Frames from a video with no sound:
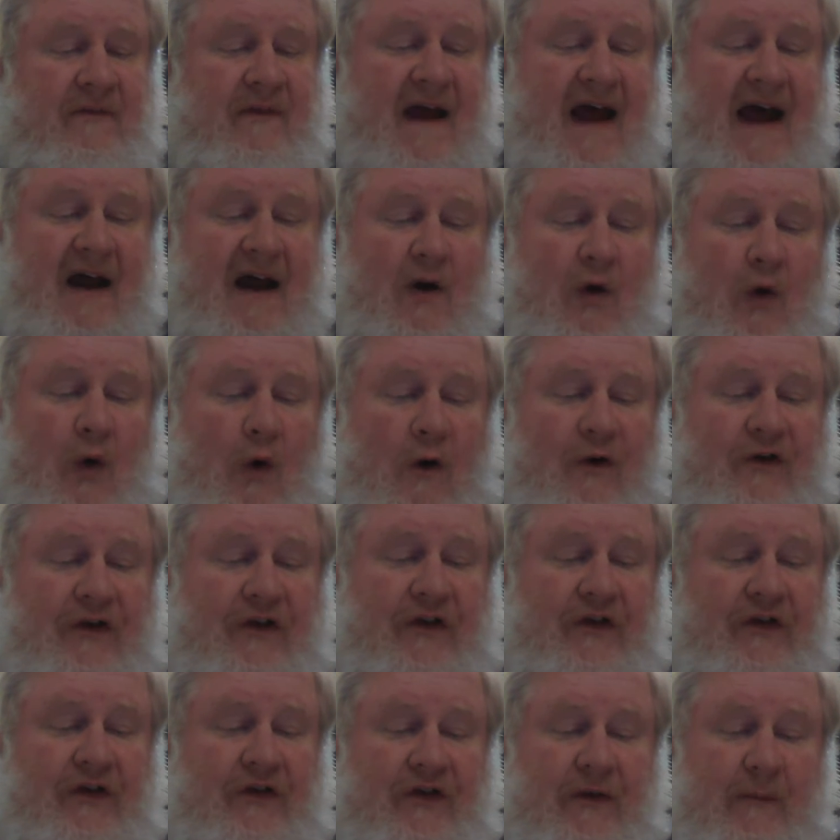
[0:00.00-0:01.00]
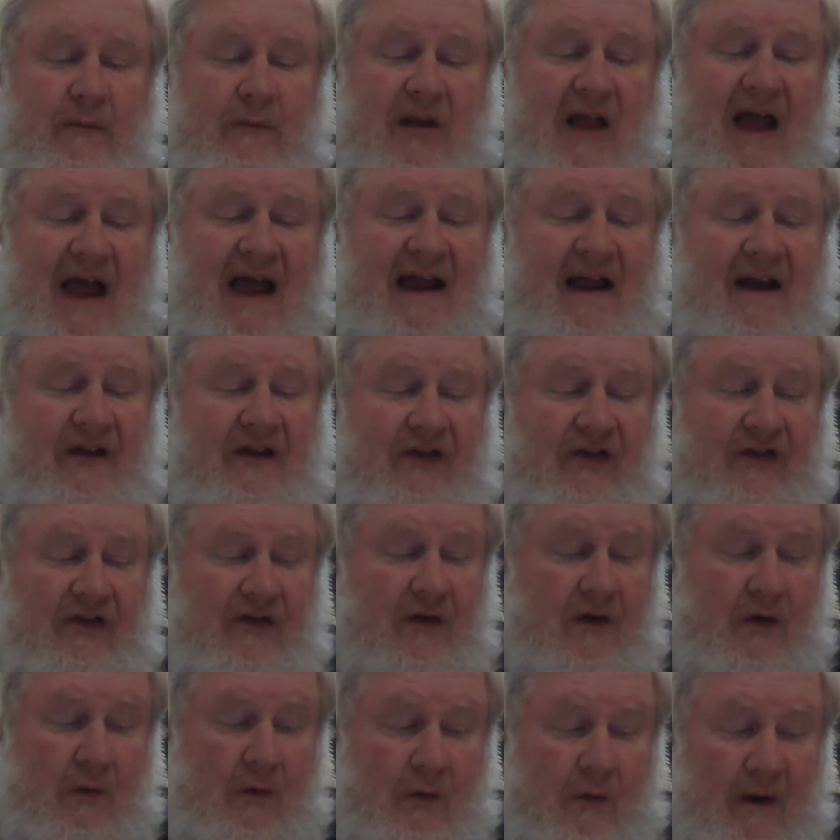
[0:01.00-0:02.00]
They had horses and blankets,
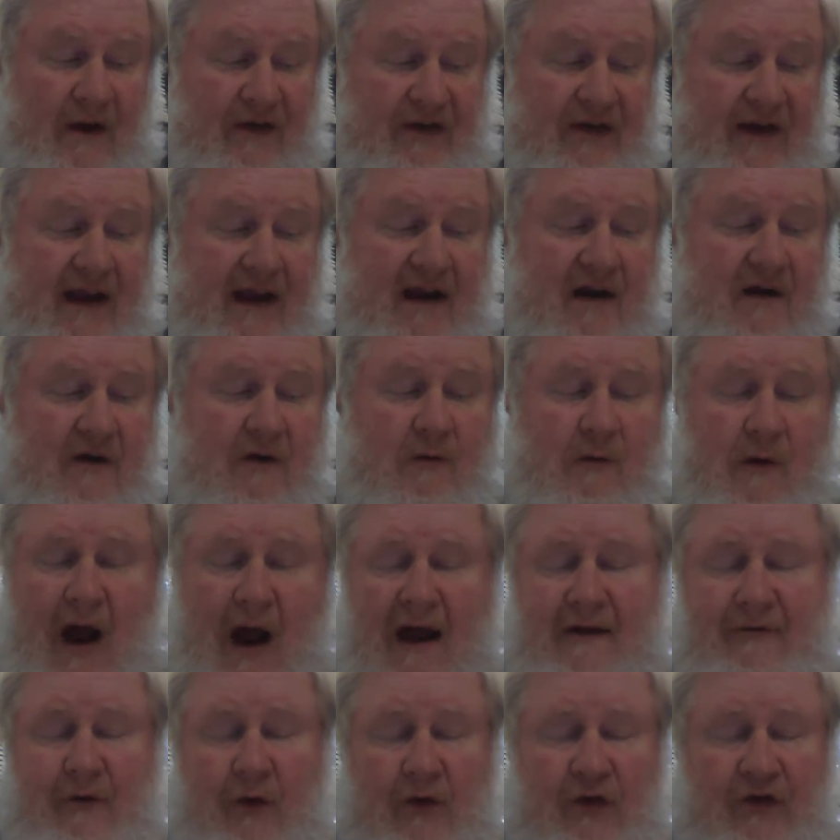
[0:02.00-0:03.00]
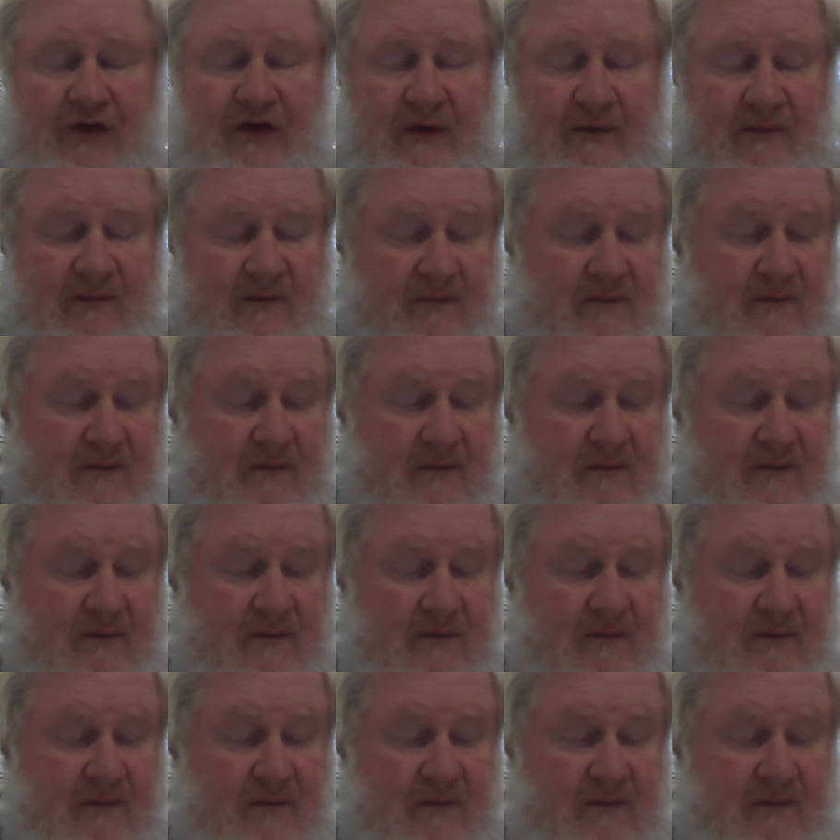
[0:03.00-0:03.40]
whiskey, rifles.